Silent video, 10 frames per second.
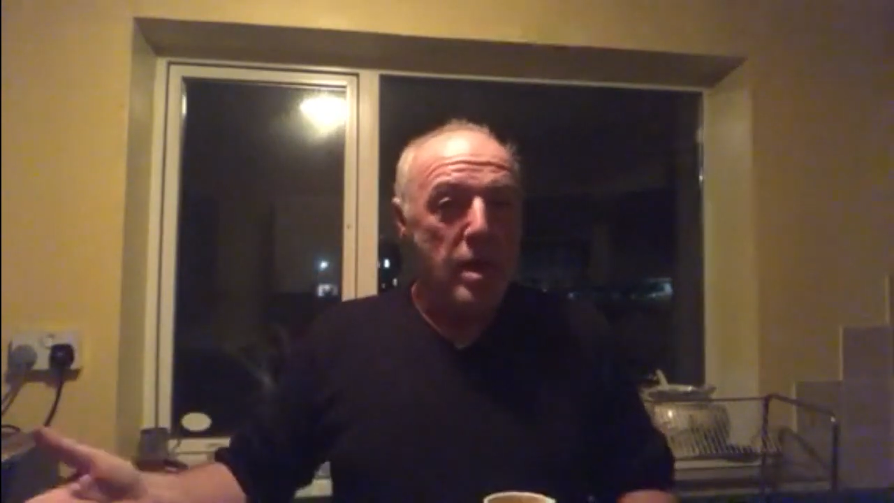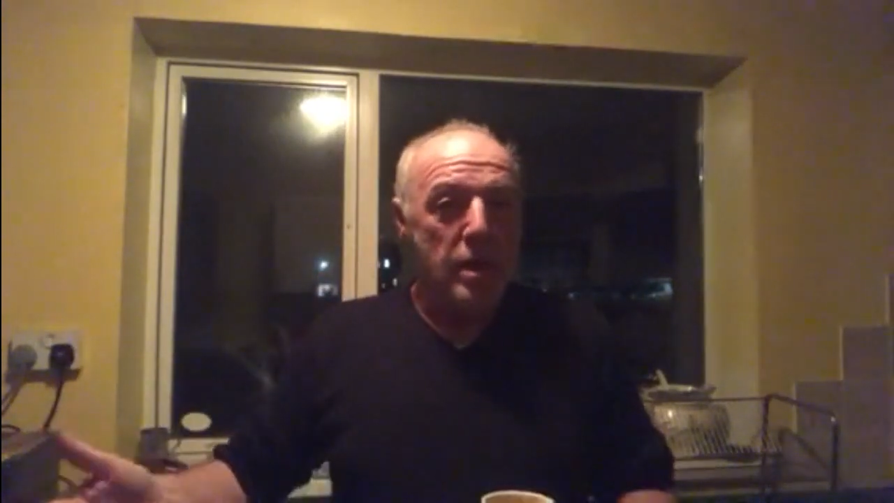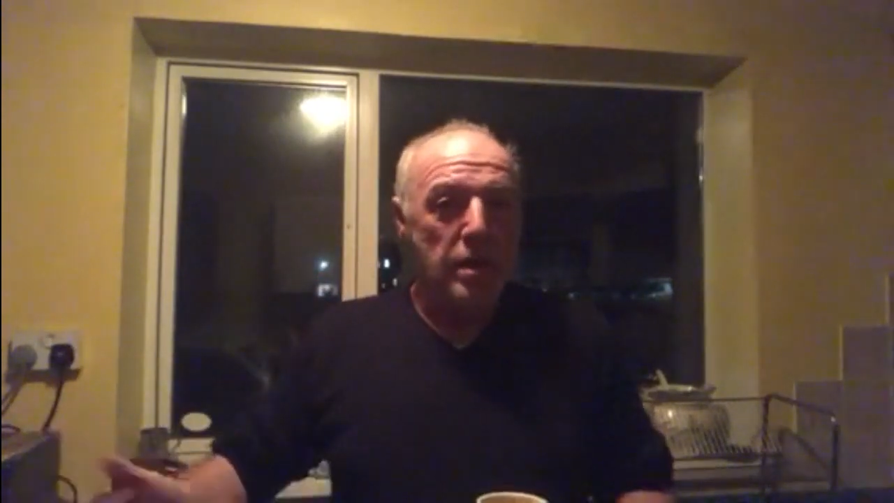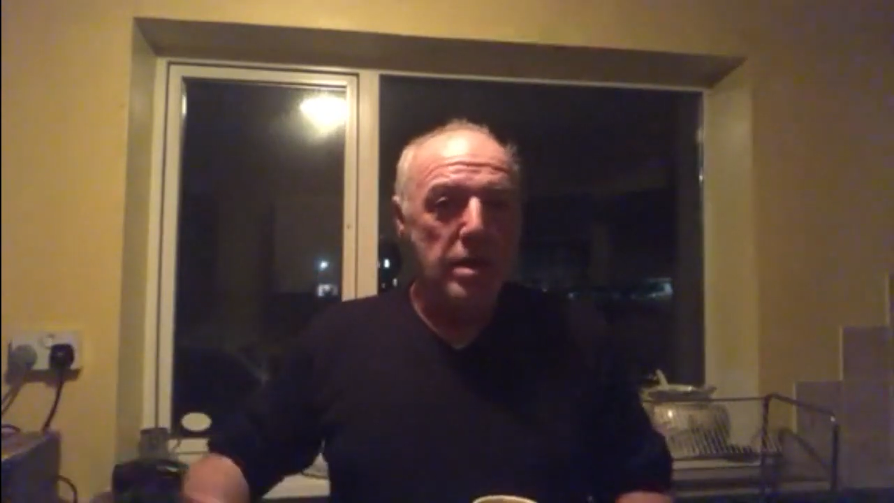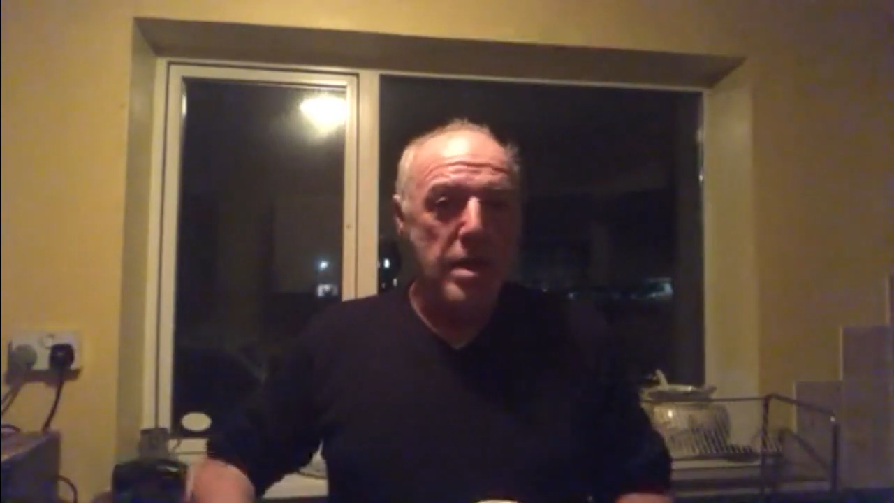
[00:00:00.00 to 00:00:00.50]

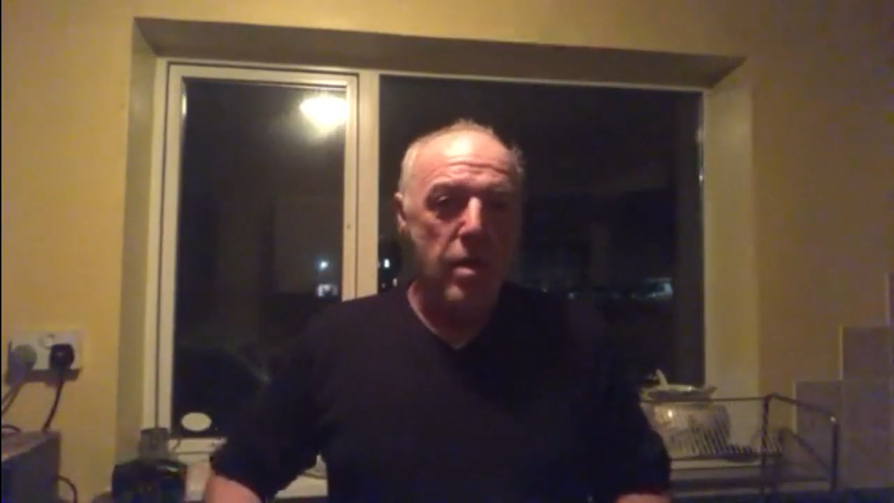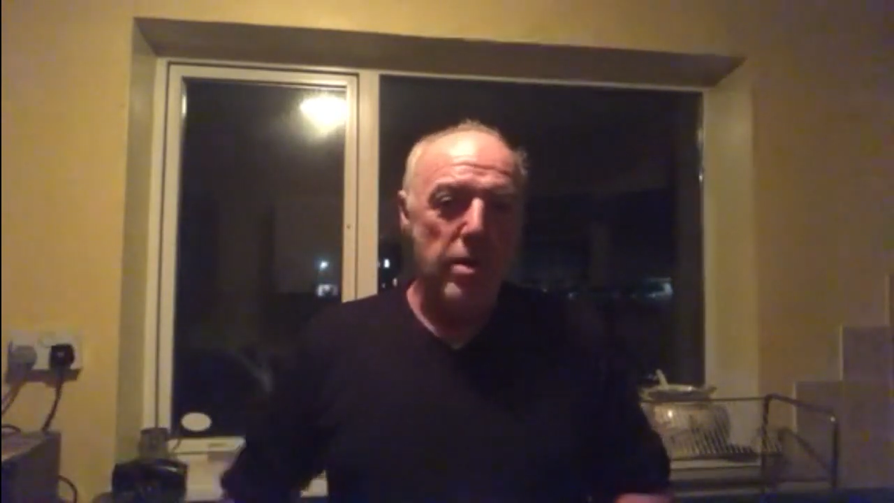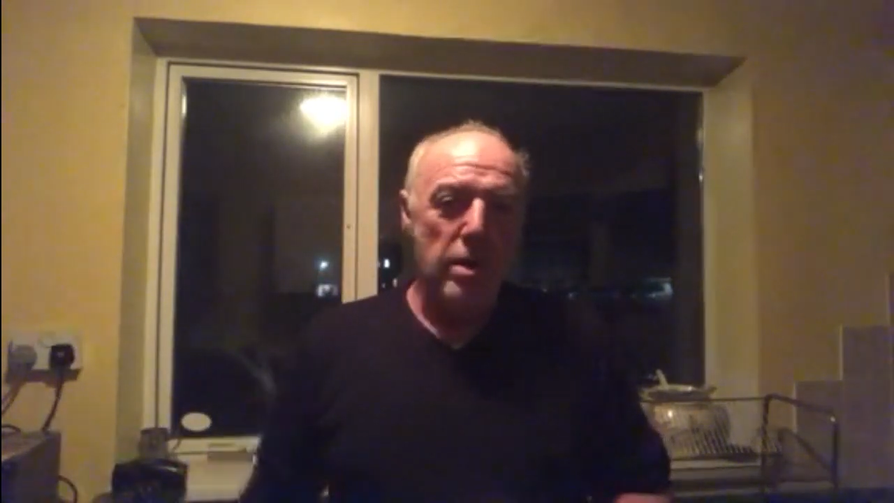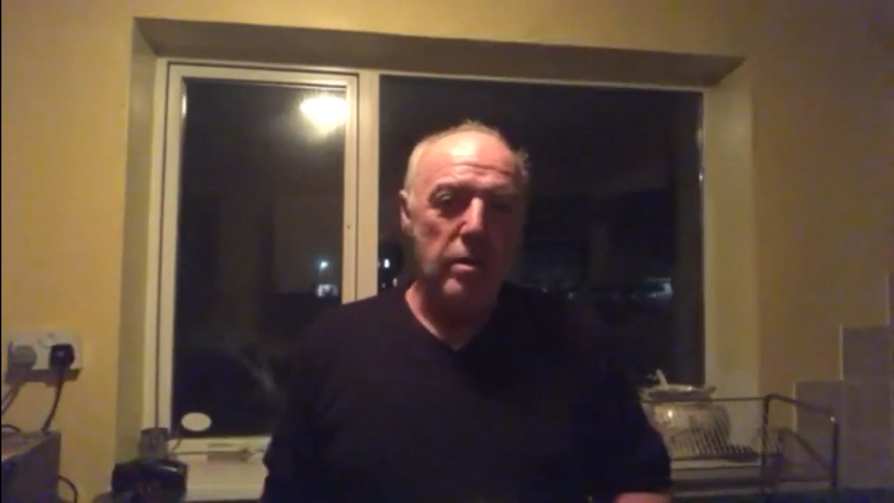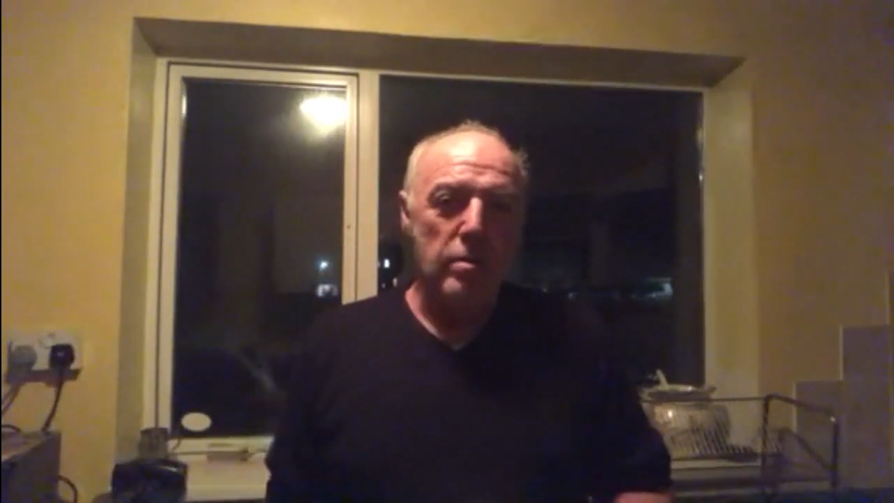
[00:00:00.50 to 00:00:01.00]
any of the
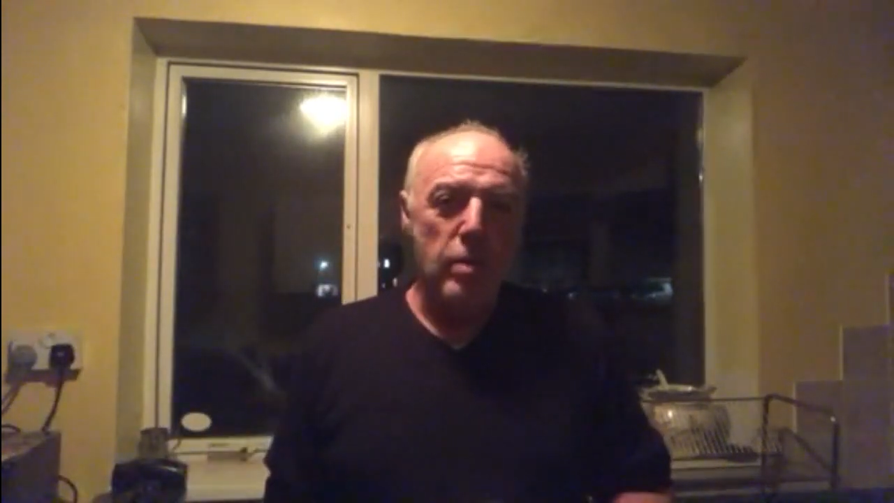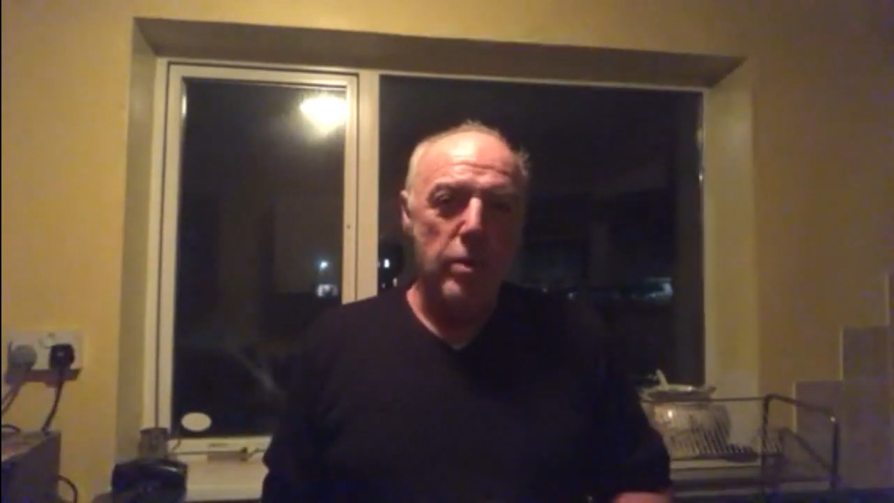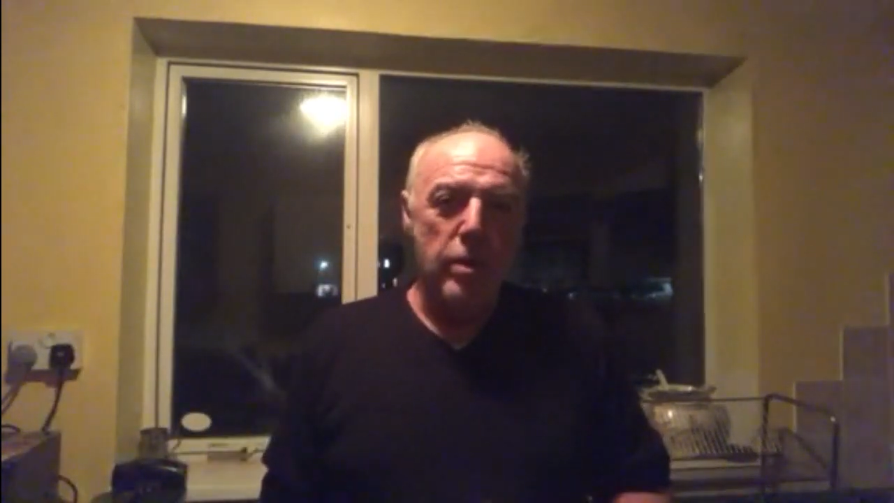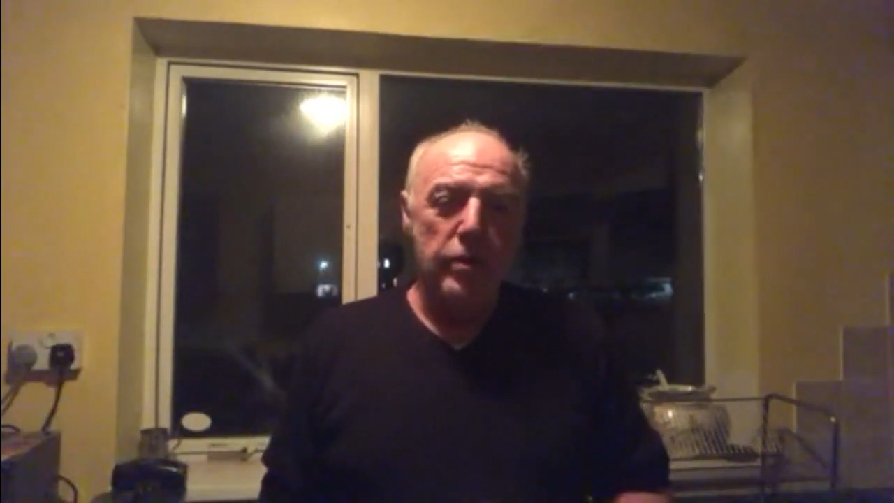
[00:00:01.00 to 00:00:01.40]
area when we